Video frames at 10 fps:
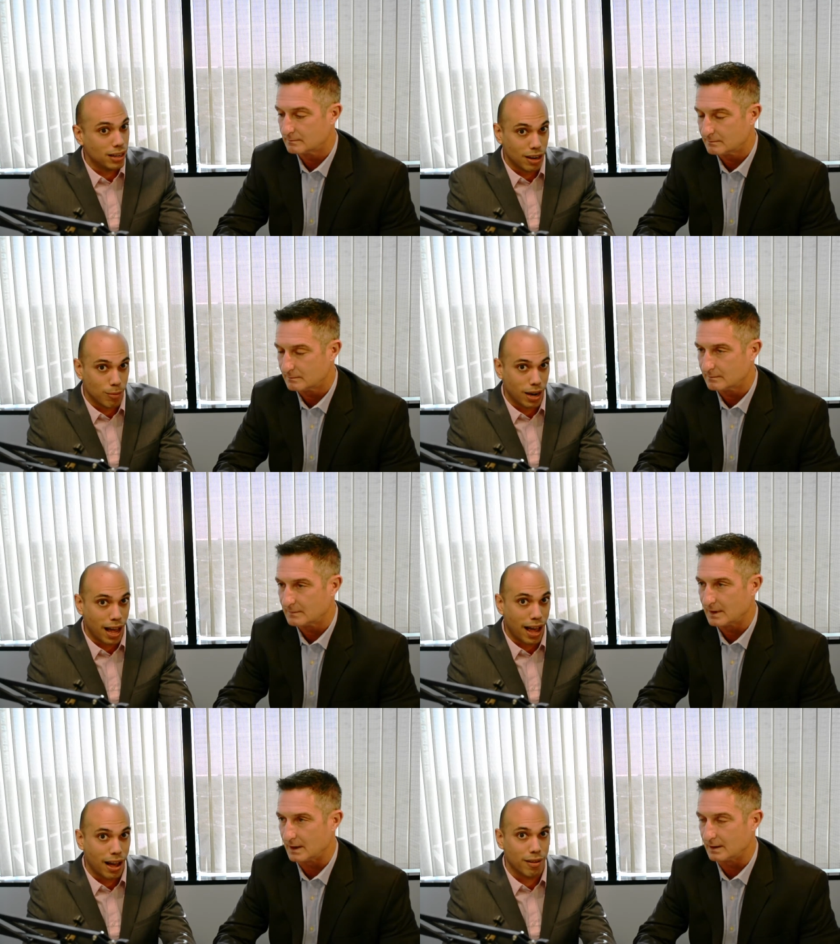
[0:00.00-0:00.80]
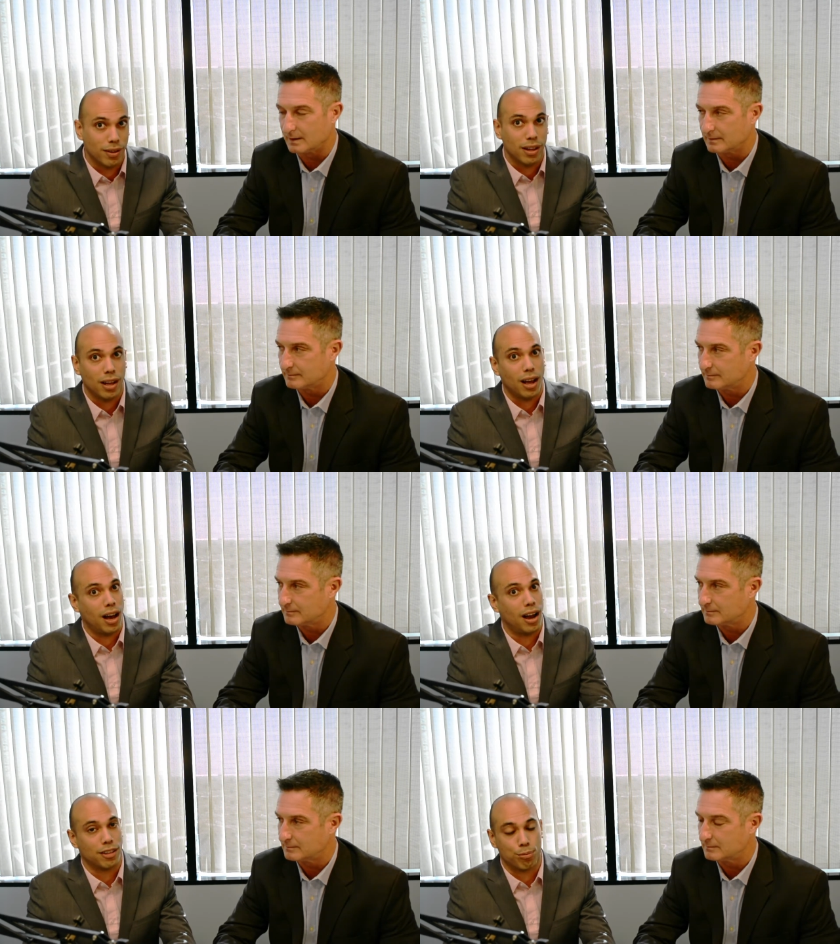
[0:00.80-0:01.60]
Speaker 1: number to have. Yeah.
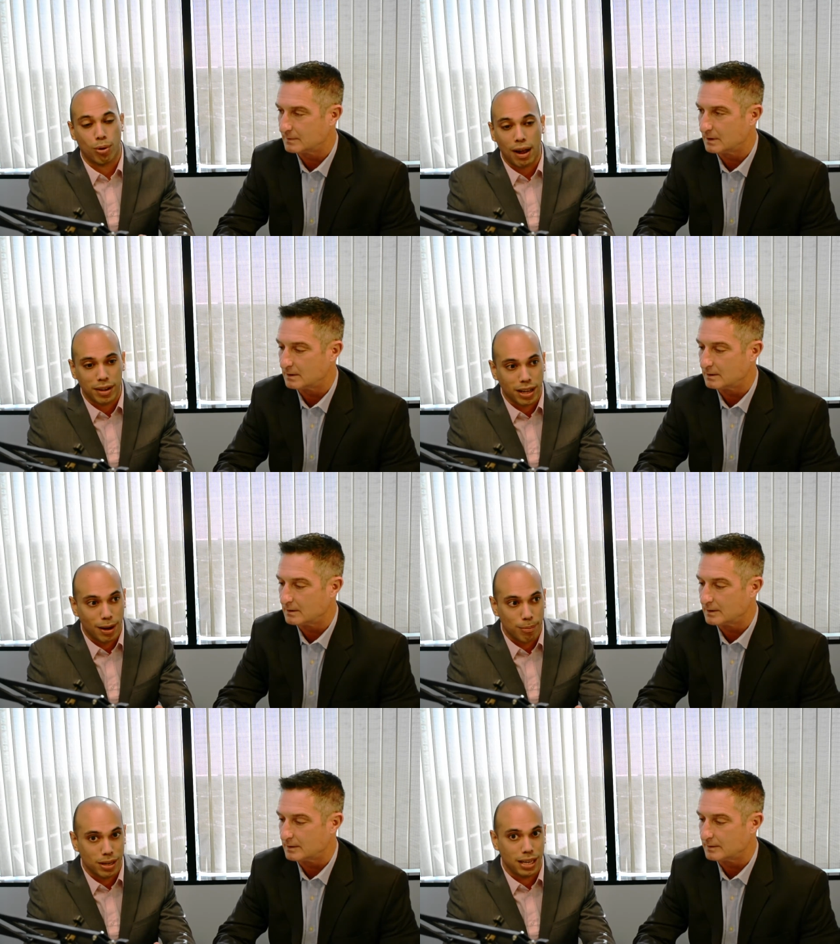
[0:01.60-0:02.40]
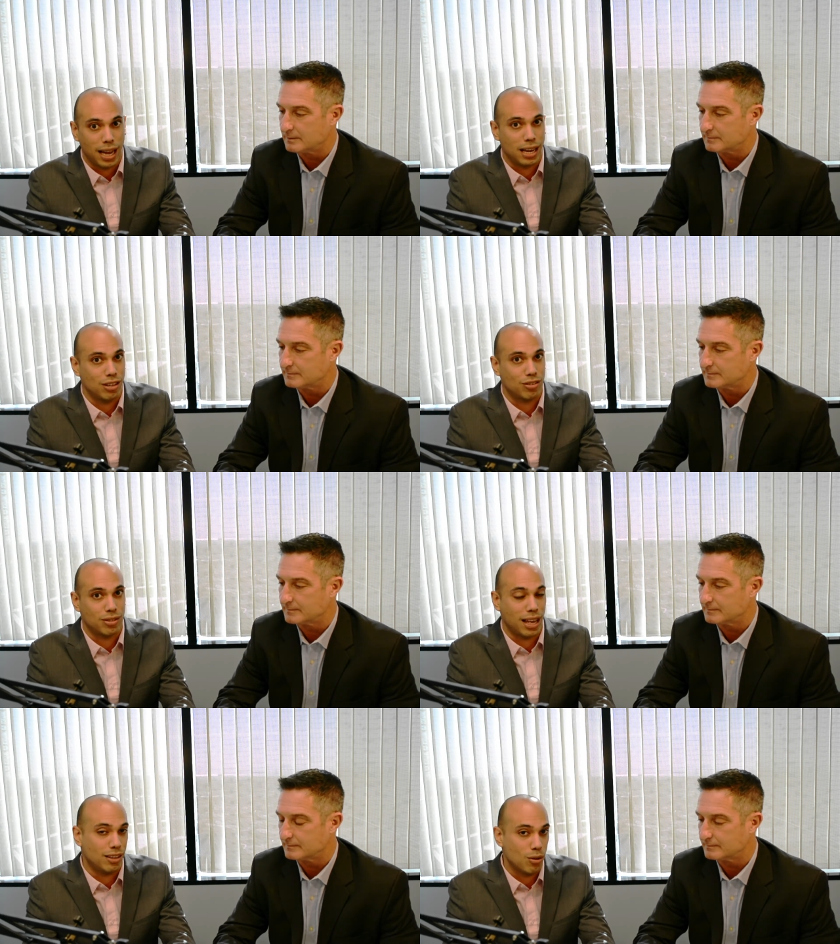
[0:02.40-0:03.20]
Uh, it's a private company. Any
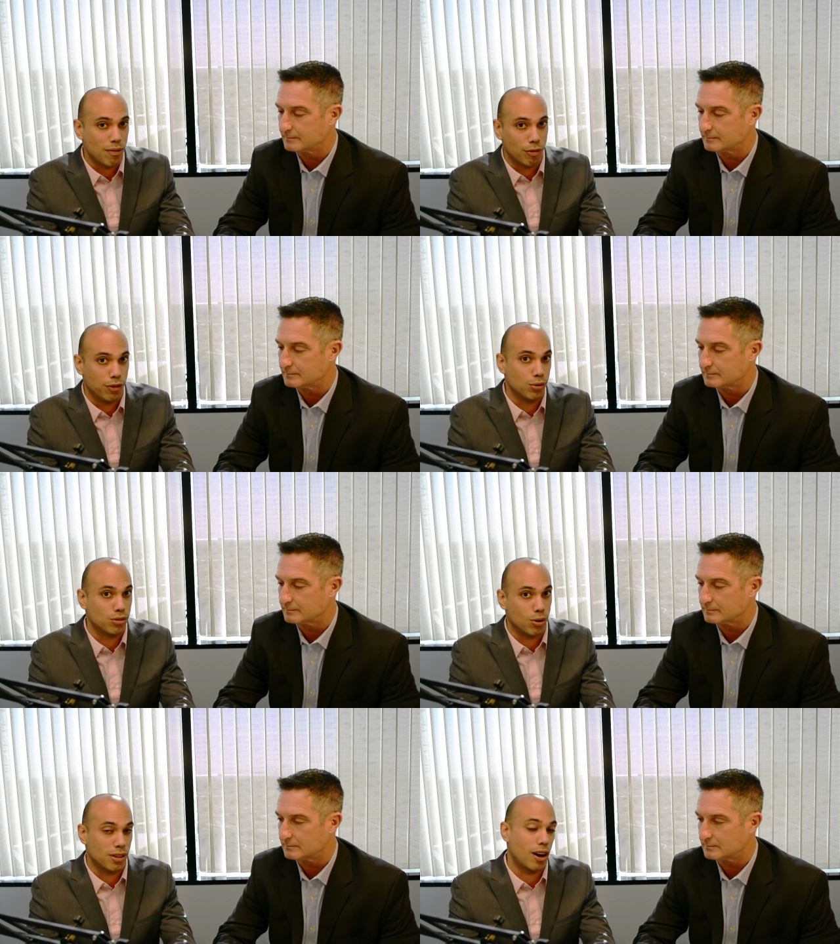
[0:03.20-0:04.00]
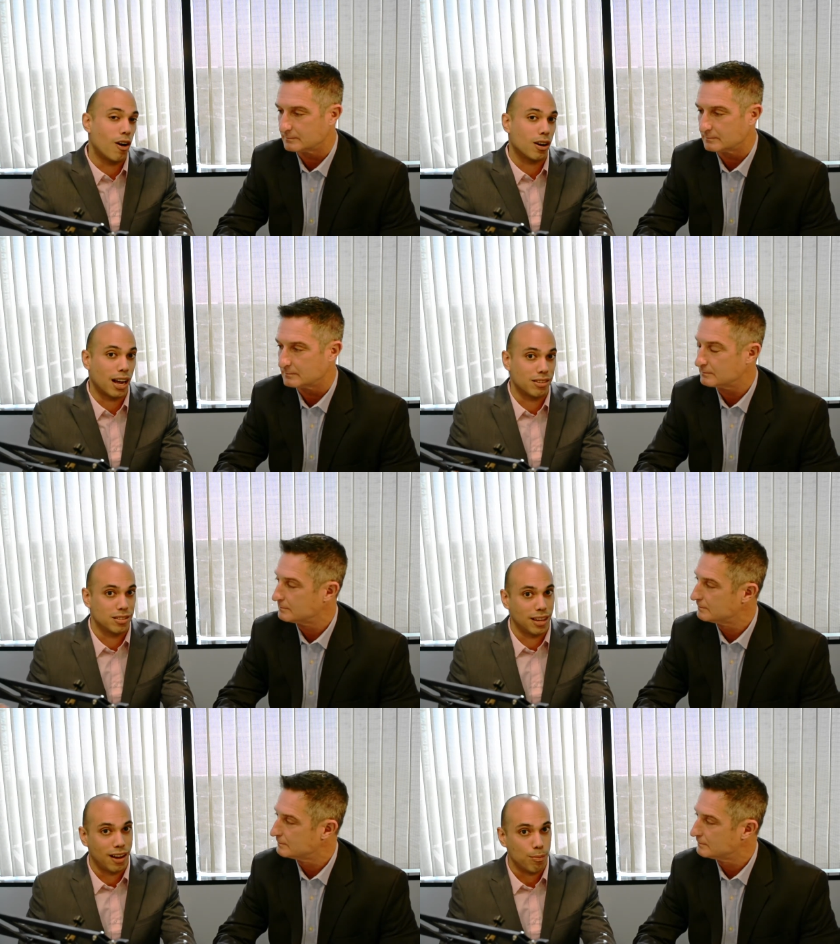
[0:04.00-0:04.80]
they do have a few stores that are
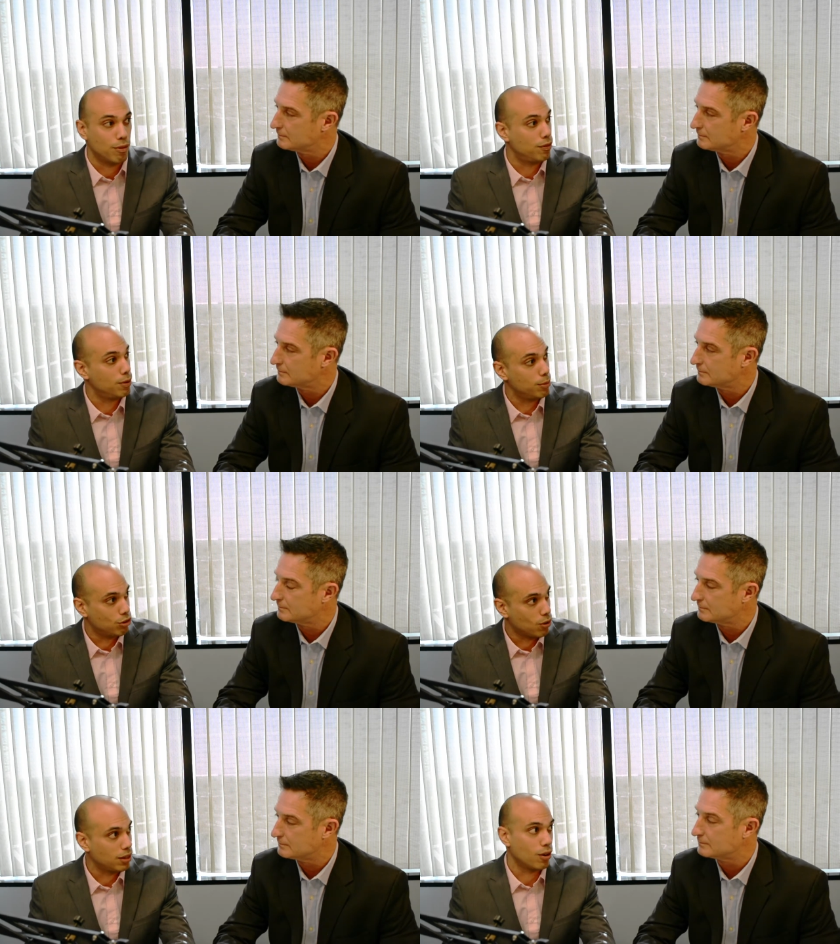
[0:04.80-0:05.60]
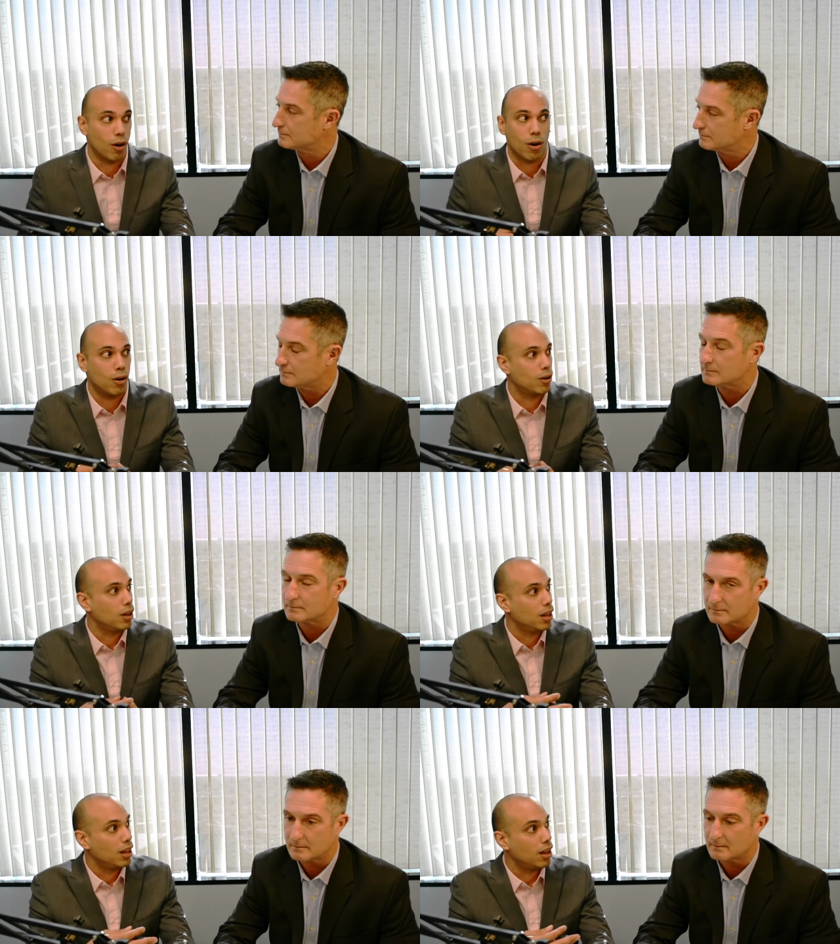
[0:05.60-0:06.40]
licensed out, but for the majority, they're all
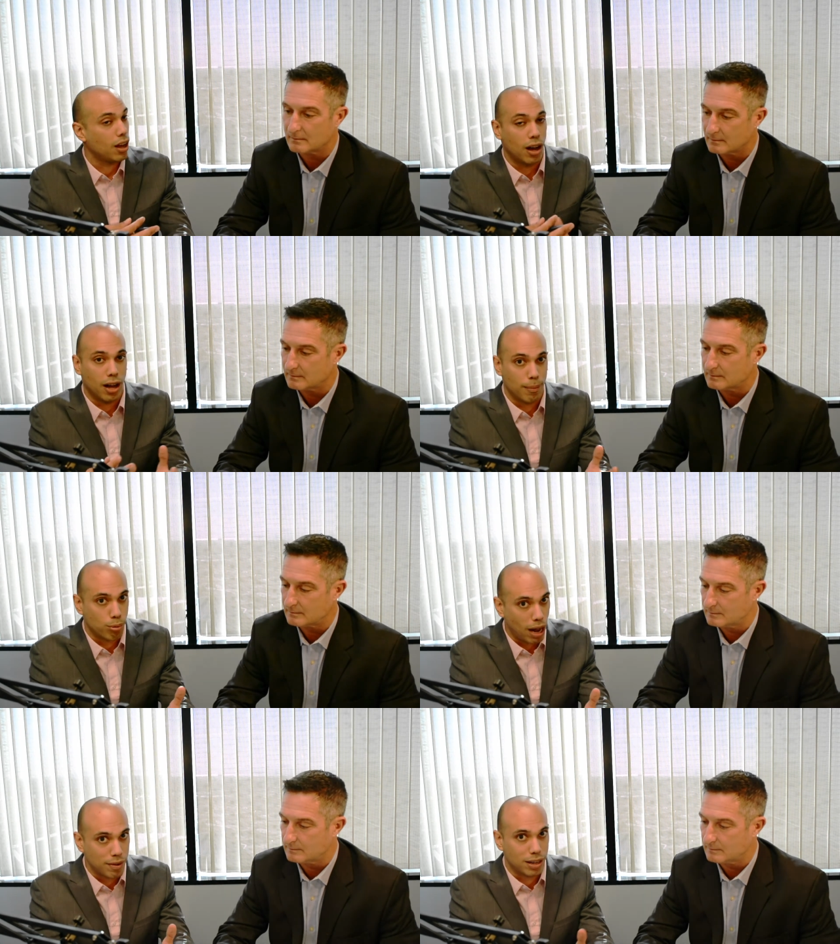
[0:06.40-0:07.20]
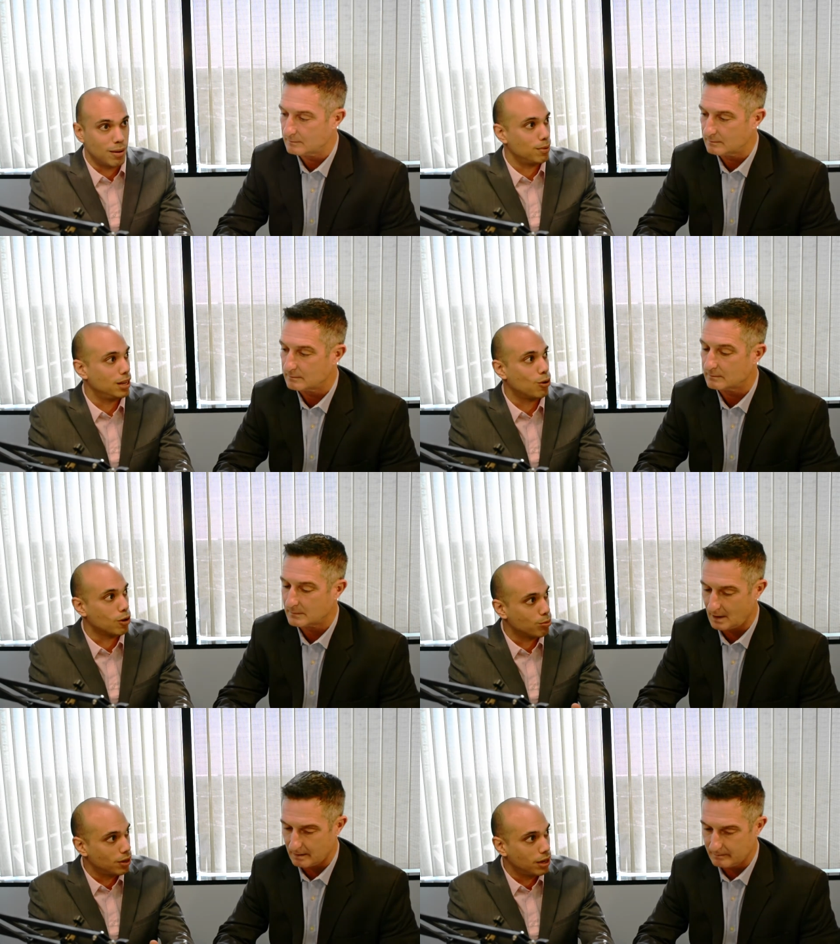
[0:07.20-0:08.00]
uh, private company,
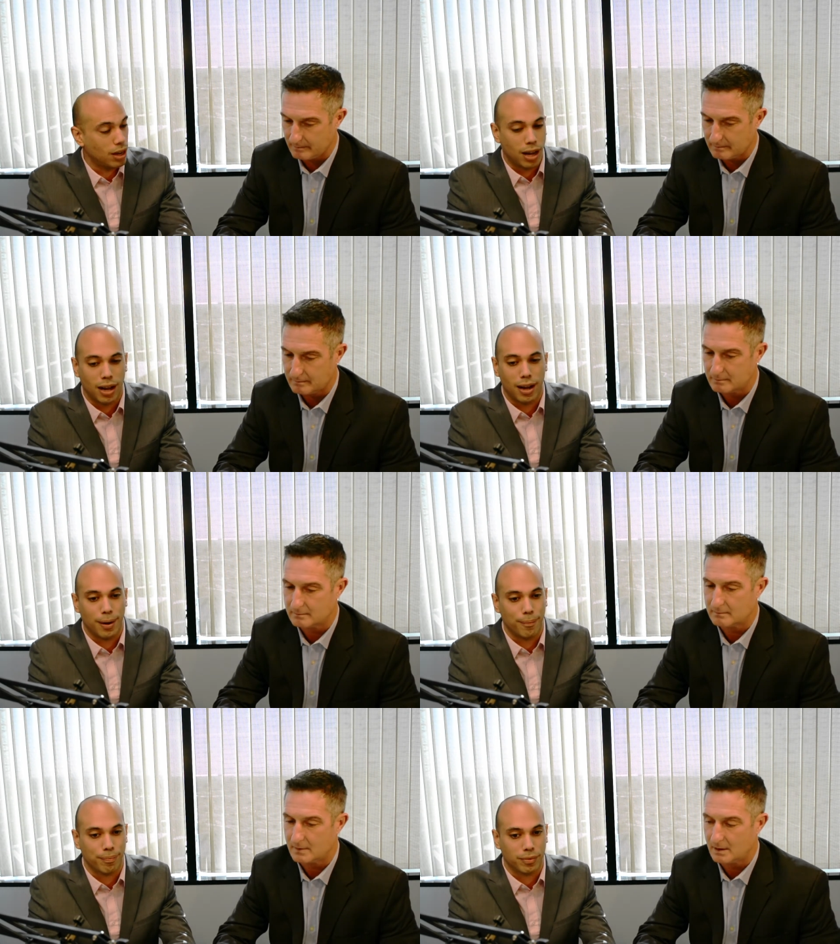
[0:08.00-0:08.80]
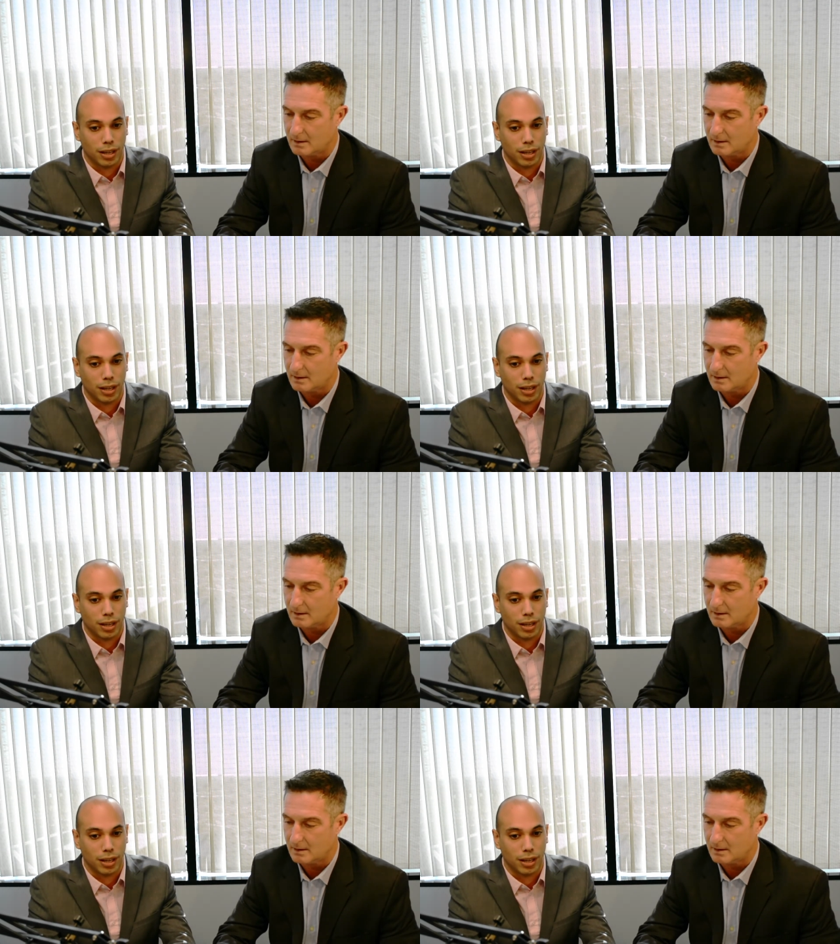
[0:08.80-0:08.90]
corporate. Okay. Um,